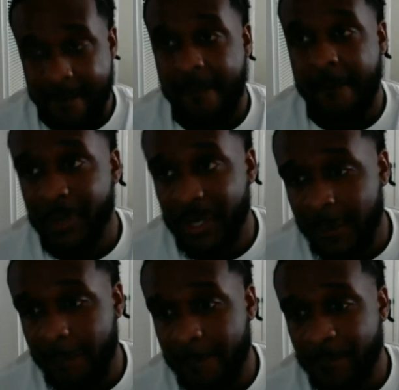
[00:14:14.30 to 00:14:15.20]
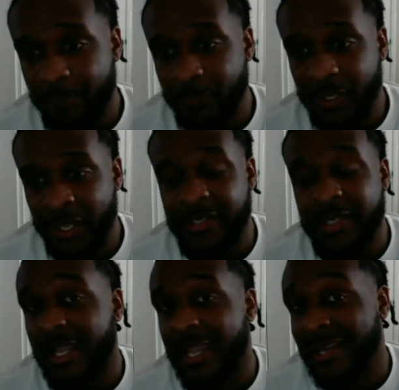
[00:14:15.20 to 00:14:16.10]
But it took
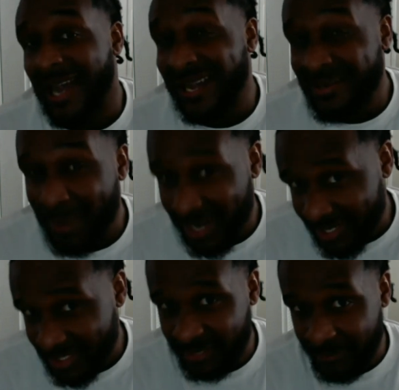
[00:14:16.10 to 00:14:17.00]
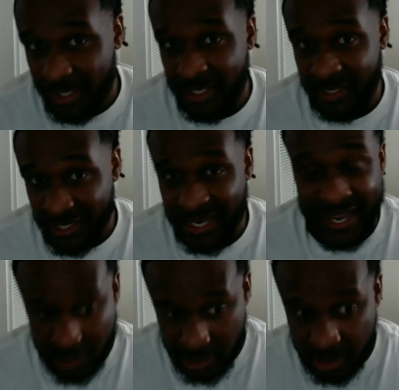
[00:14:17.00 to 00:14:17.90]
an unbiased opinion.
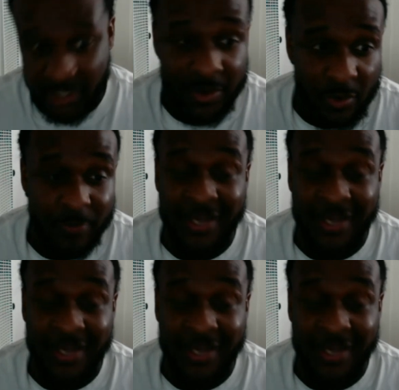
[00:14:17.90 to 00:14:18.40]
He would be an